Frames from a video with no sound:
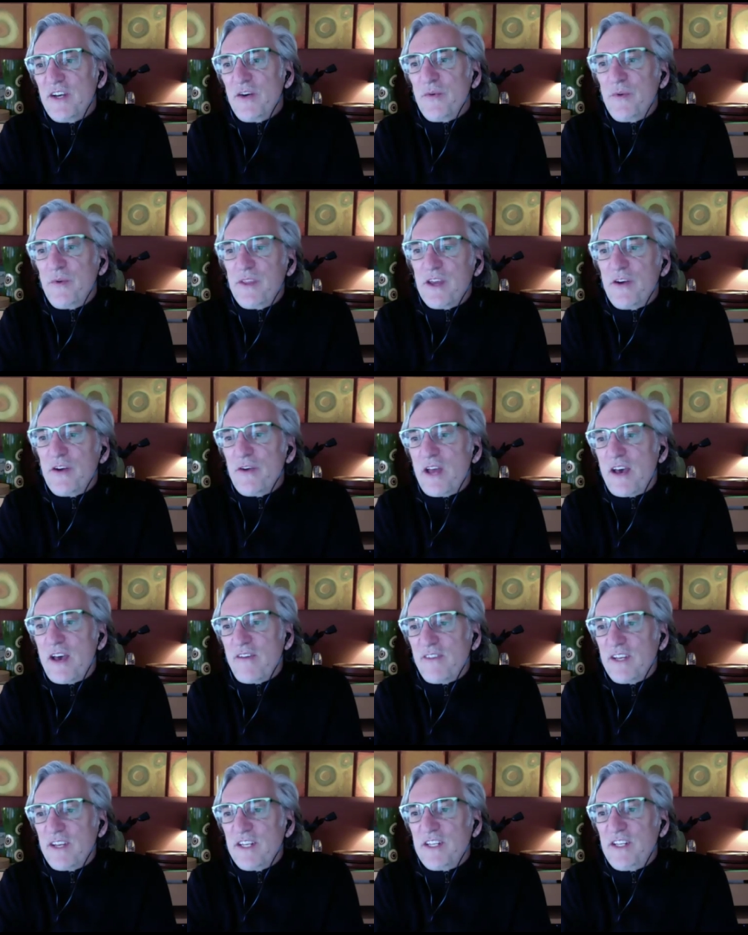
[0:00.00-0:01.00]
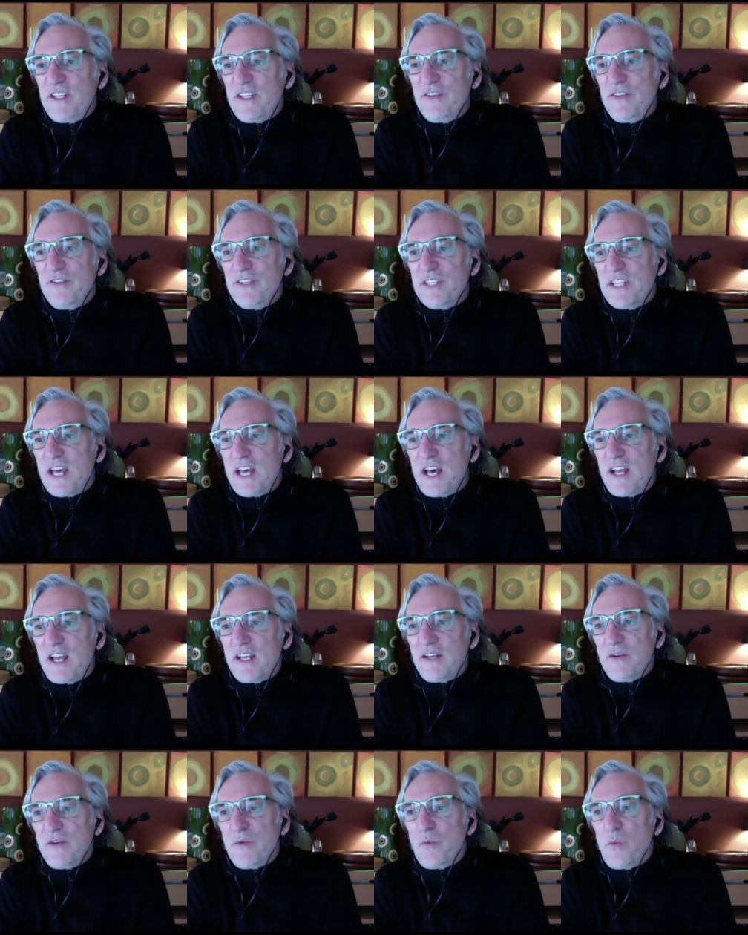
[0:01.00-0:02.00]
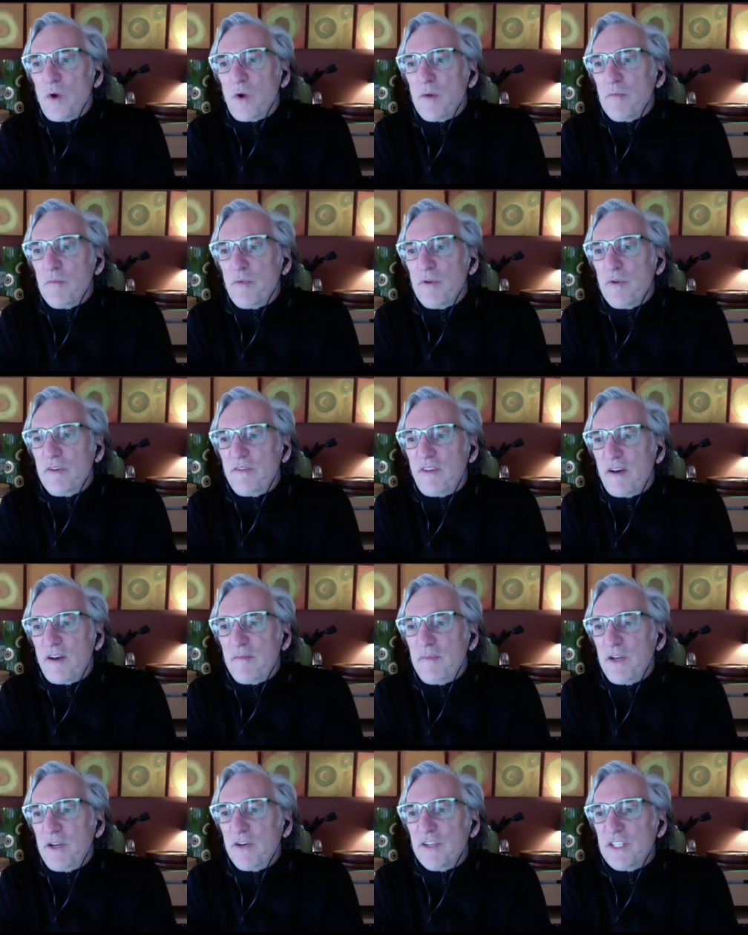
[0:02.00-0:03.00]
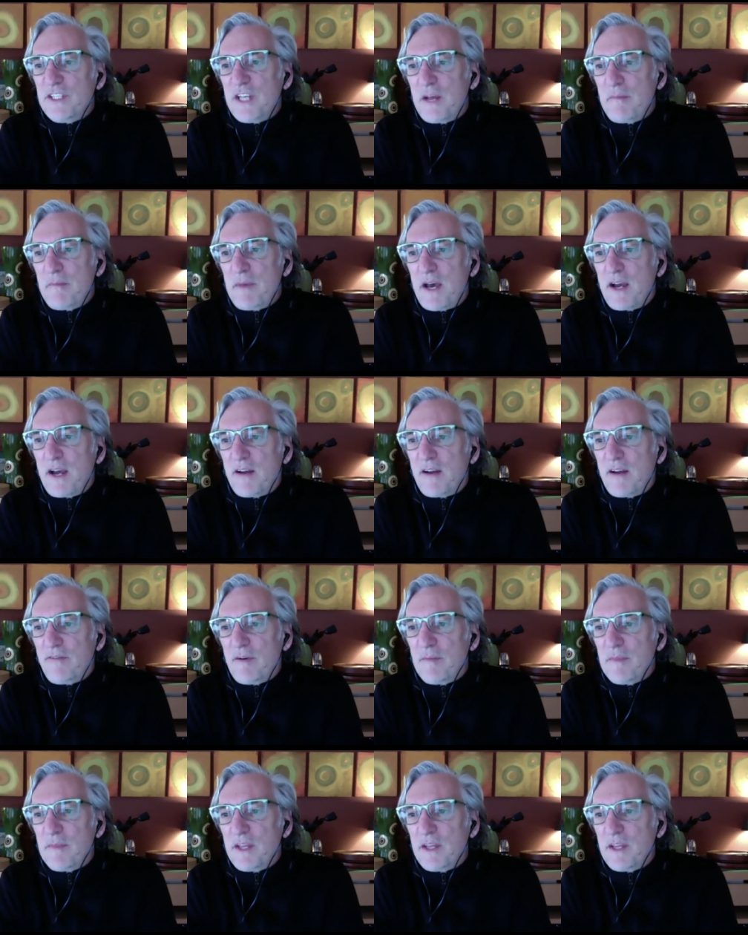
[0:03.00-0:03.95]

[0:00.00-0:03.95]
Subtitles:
without having to use that 1.5 meter setback from